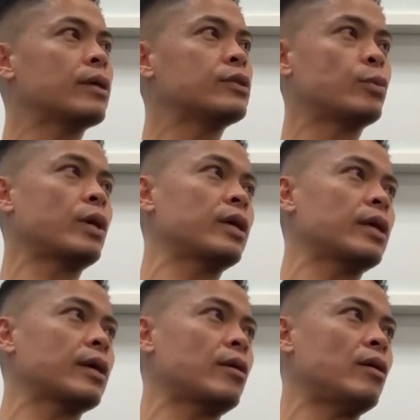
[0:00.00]
Because you're probably
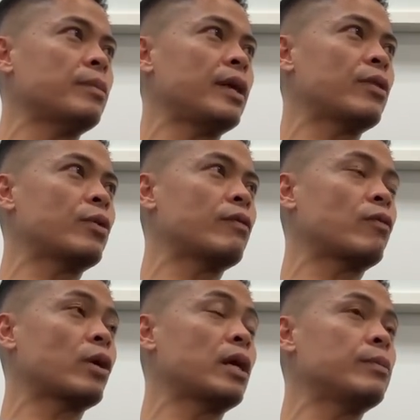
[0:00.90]
going to get called by three or
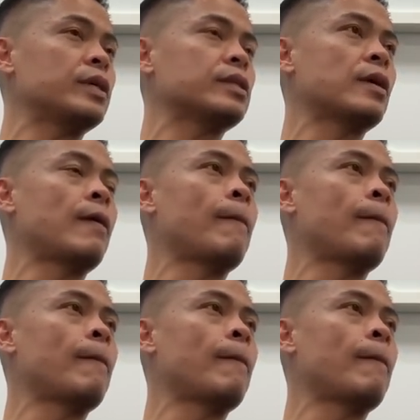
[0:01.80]
four companies.